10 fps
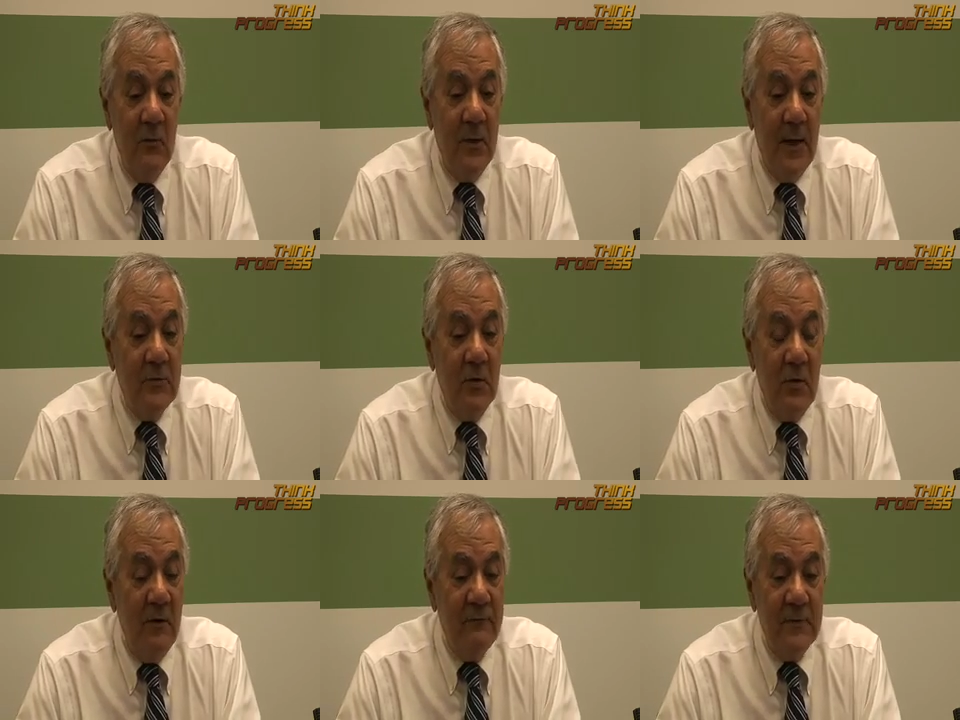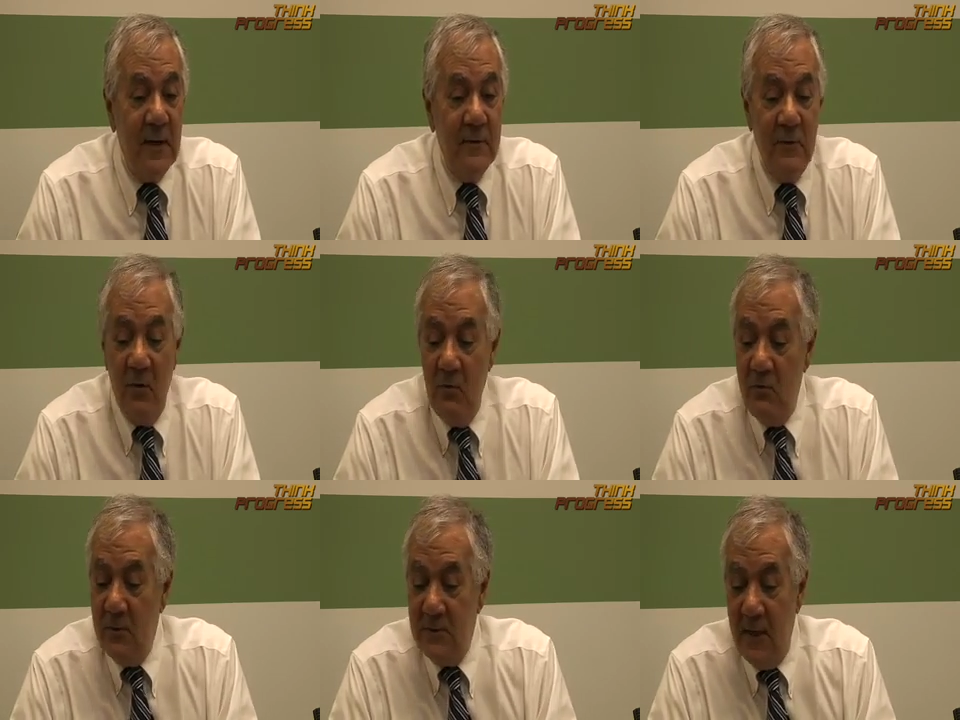when they took office, had
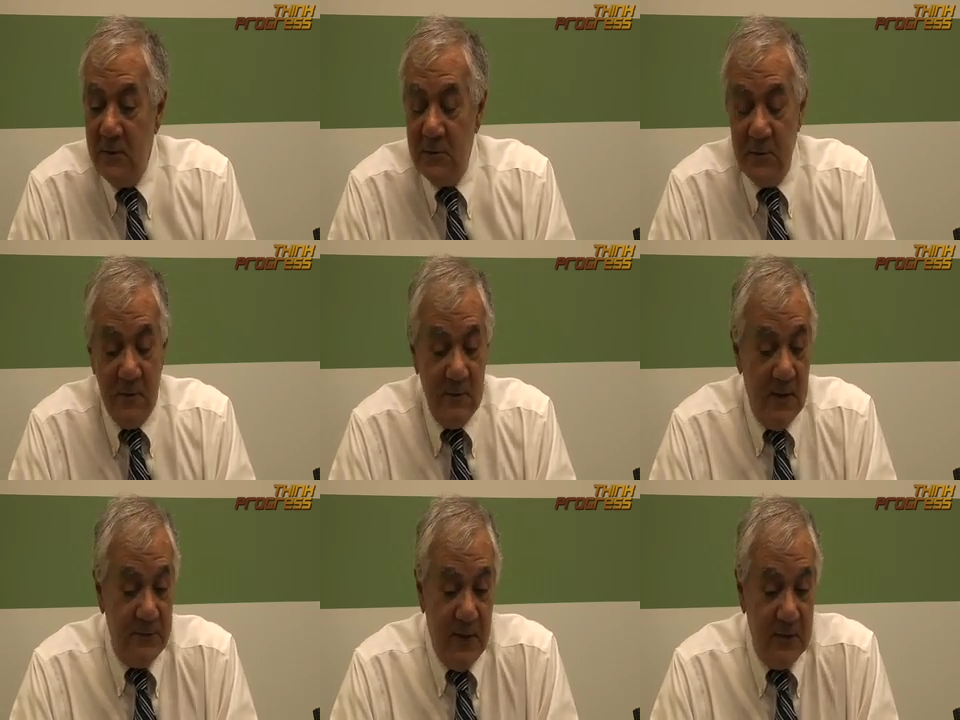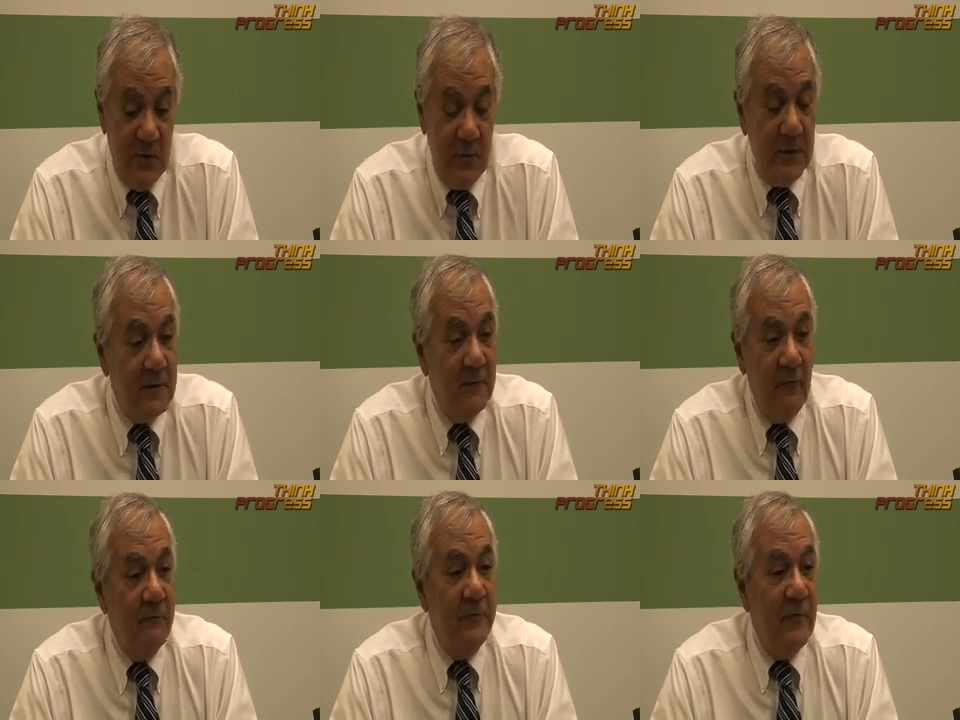no intention, that they told us, of
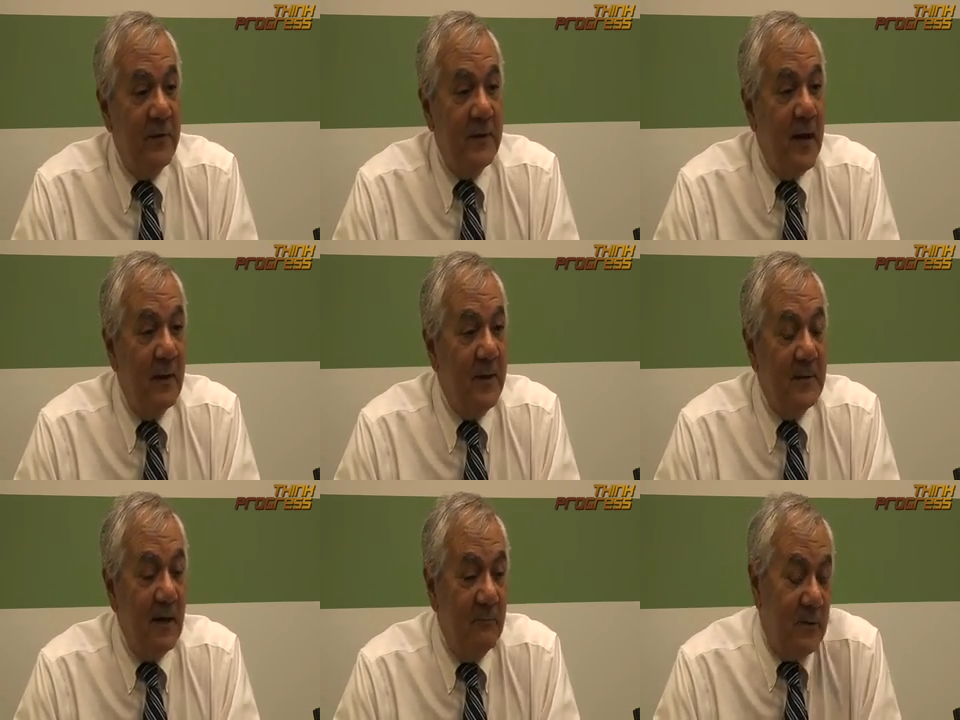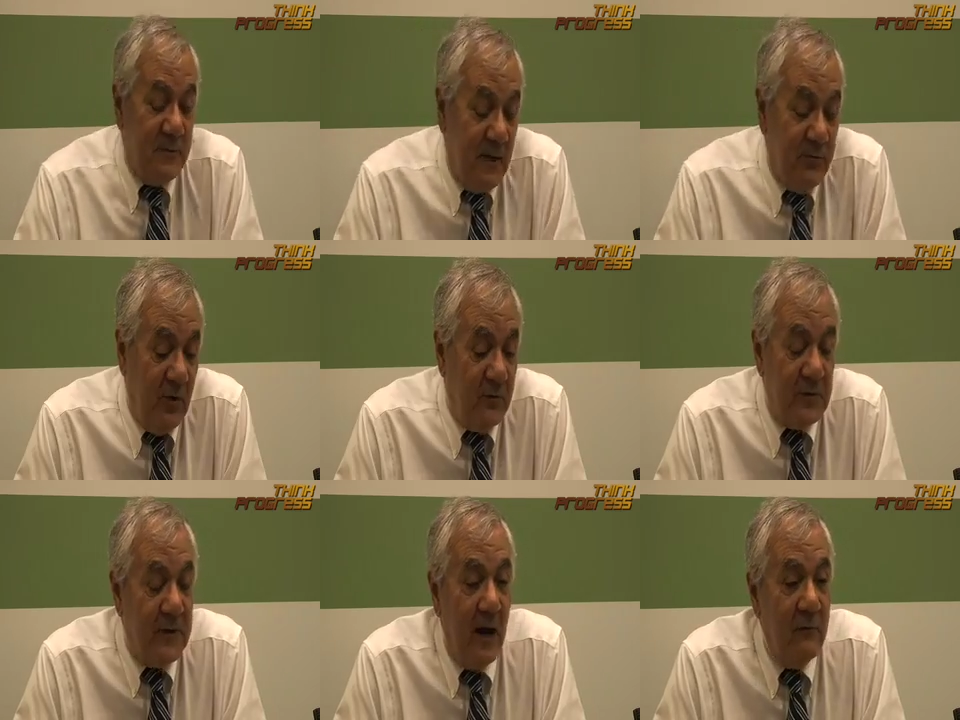overthrowing the Taliban government. They thought it
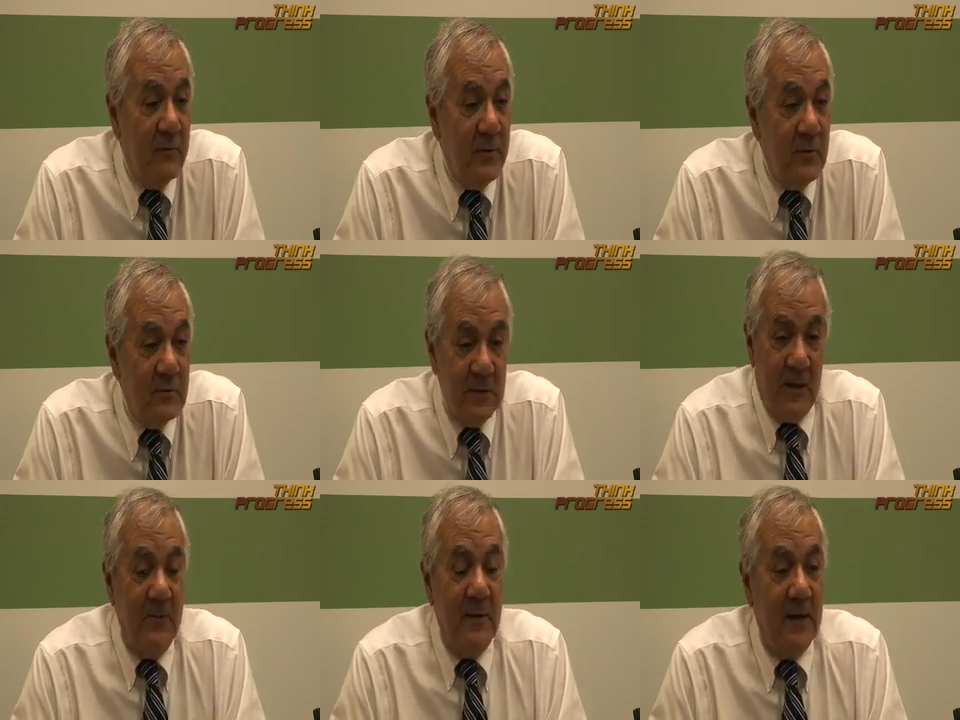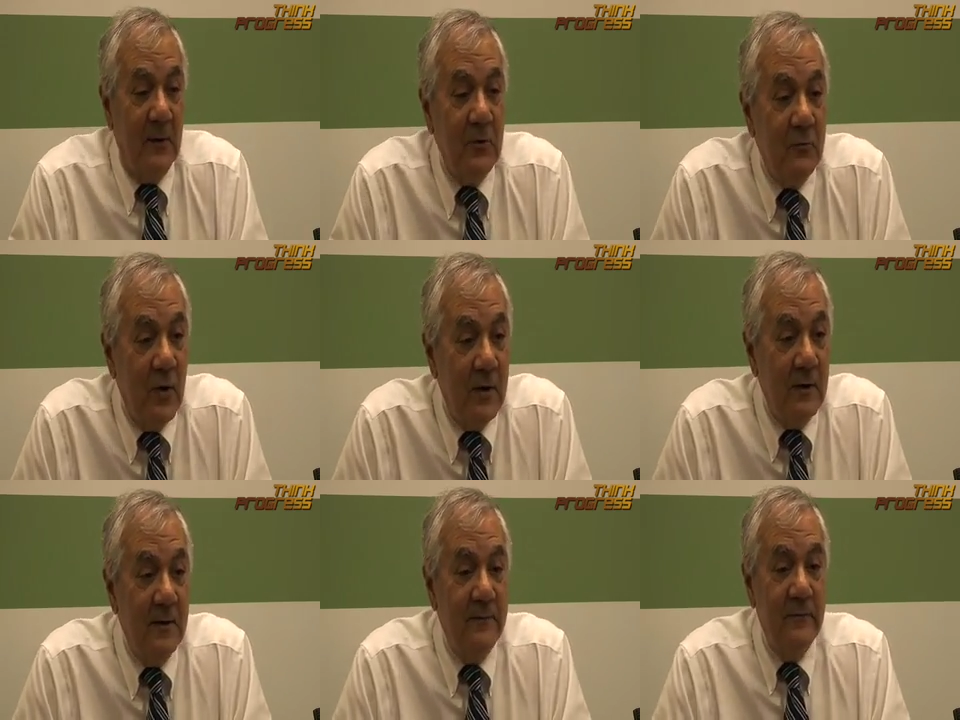was tolerable. It was not a place I would have wanted to
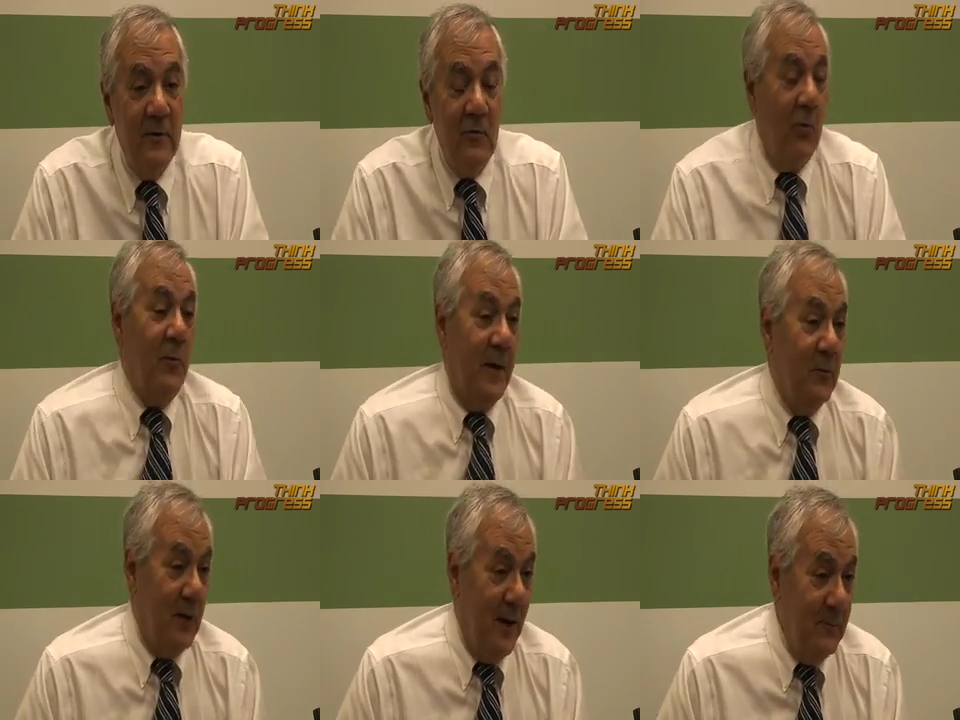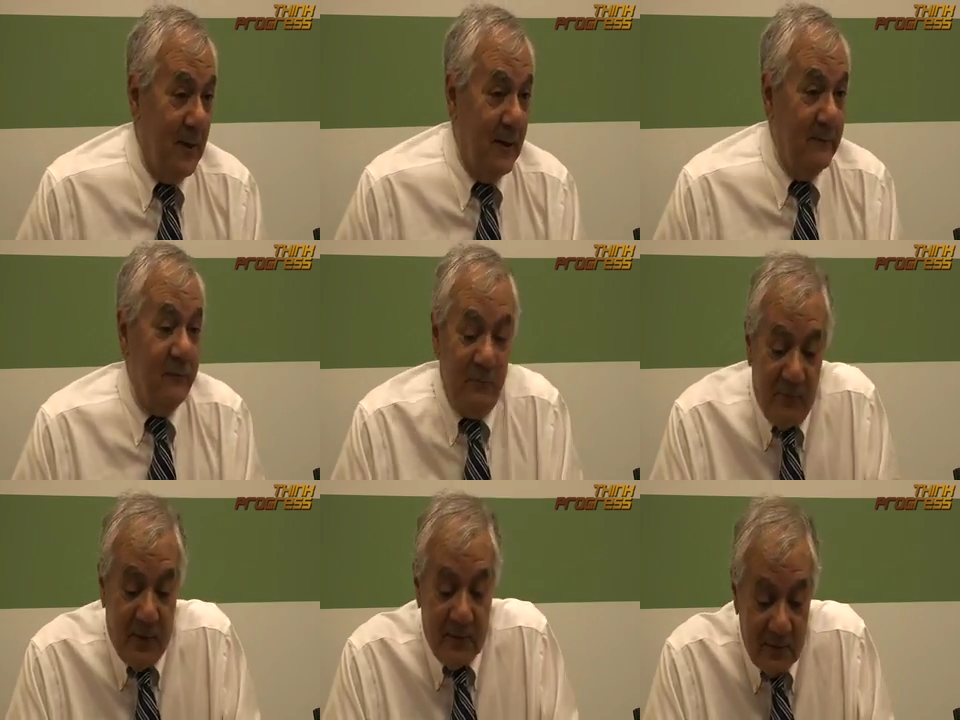live, or where they would have let me live,
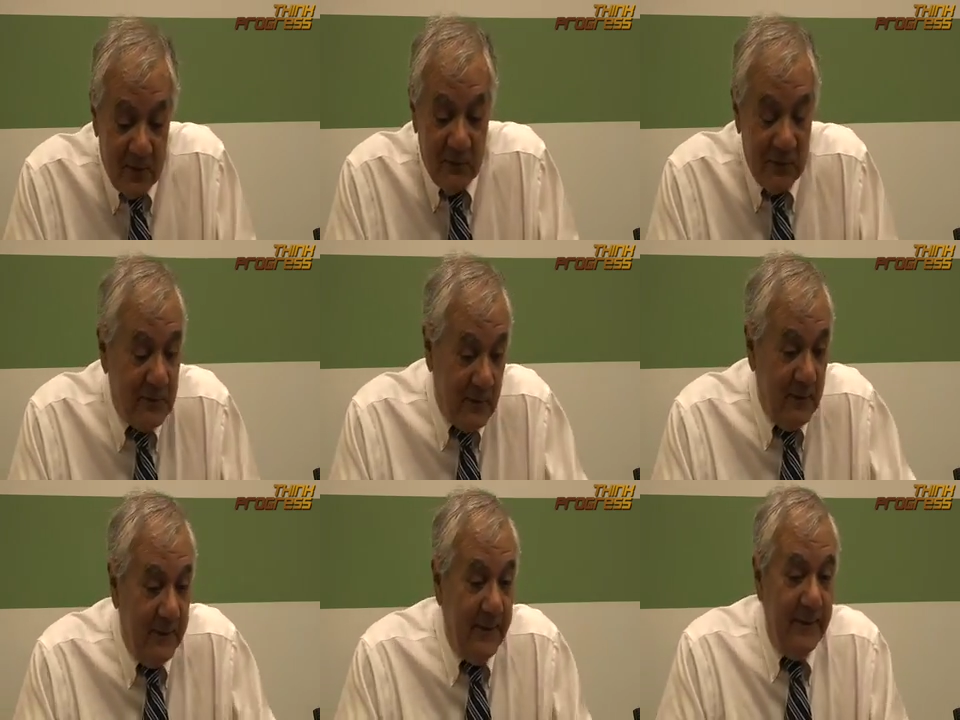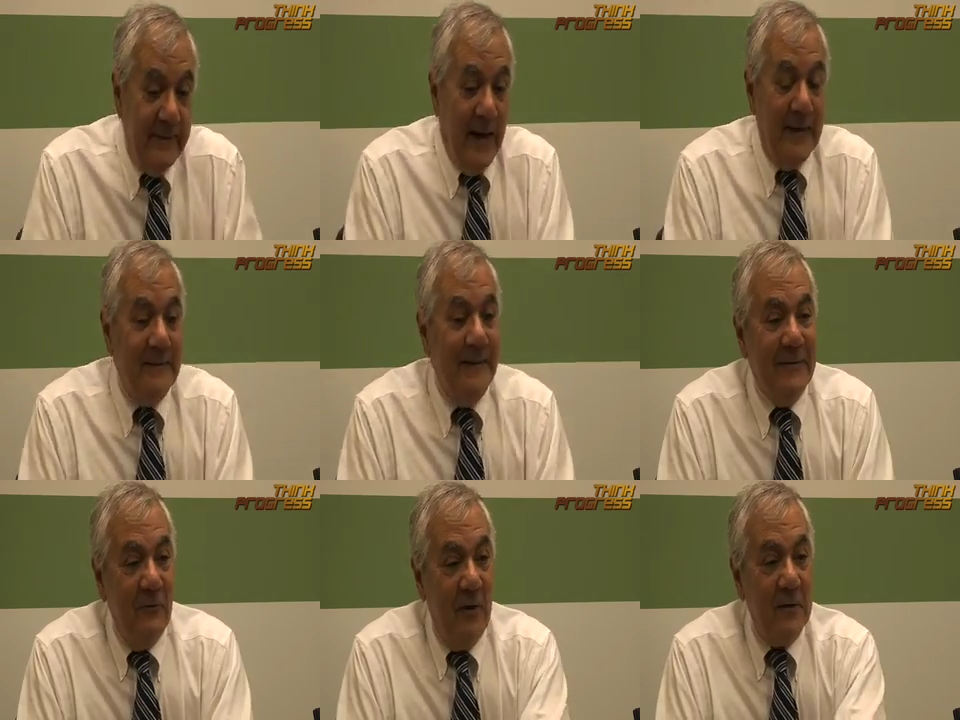but it was not a
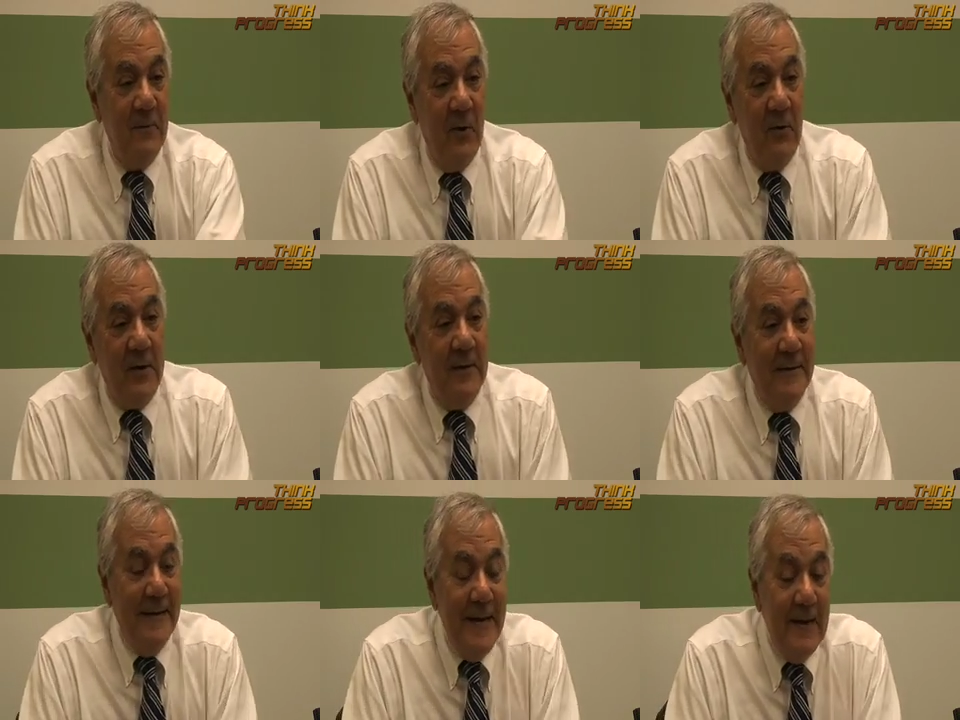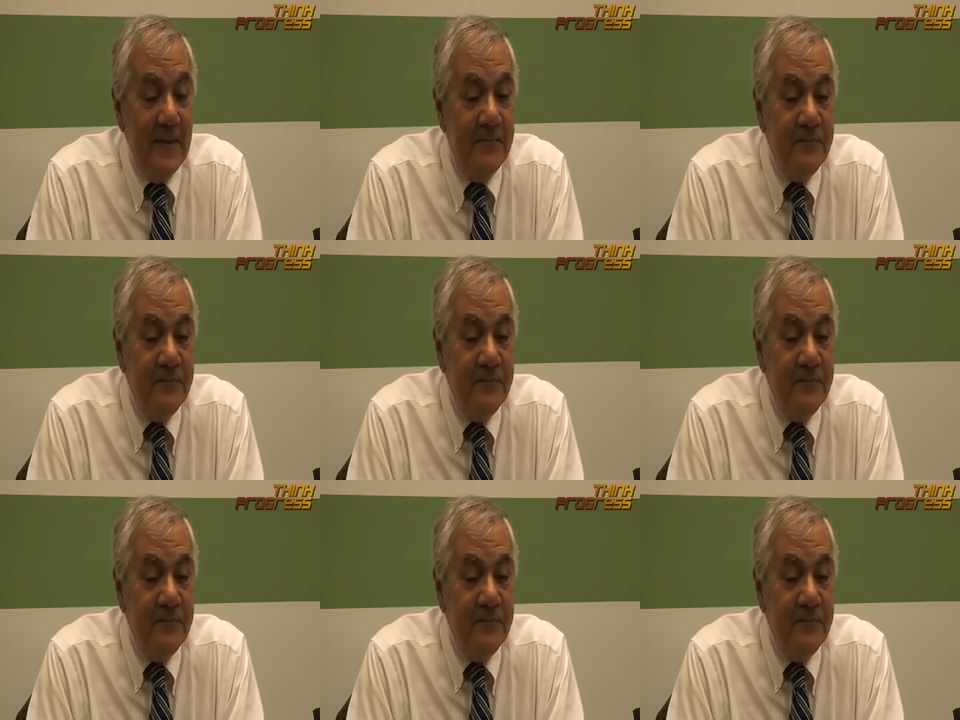direct American need.